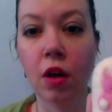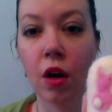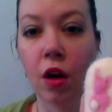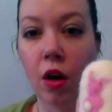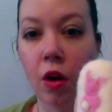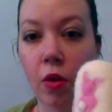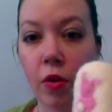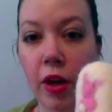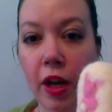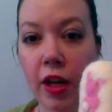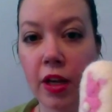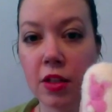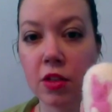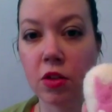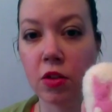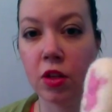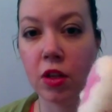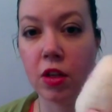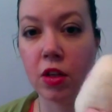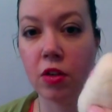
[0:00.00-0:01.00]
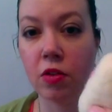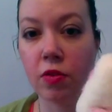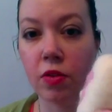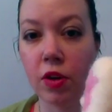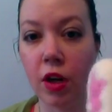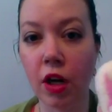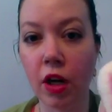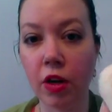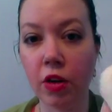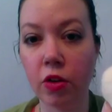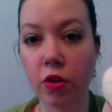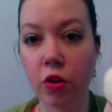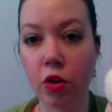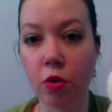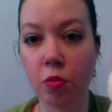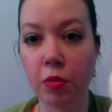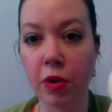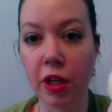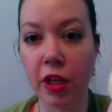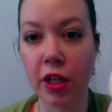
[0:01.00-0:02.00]
Okay, so then you've got your little
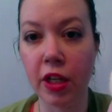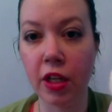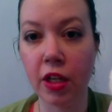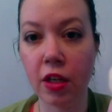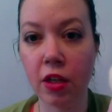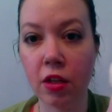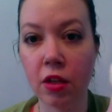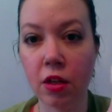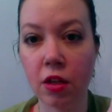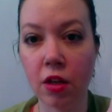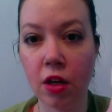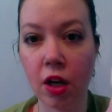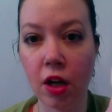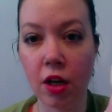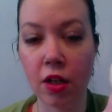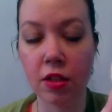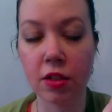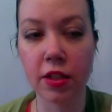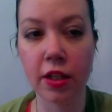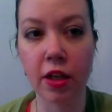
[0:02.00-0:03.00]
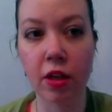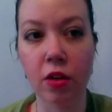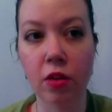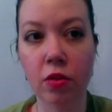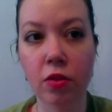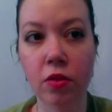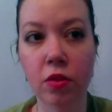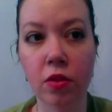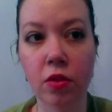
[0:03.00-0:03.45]
bunny cottontail.